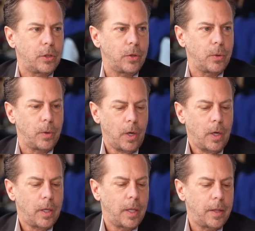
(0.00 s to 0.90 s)
to
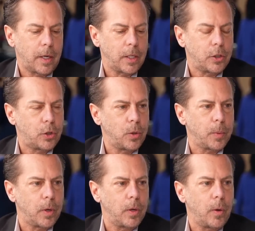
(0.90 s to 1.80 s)
the
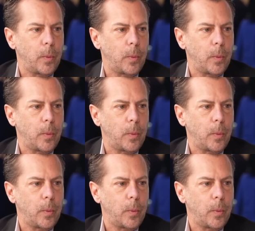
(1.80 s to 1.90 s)
consumer,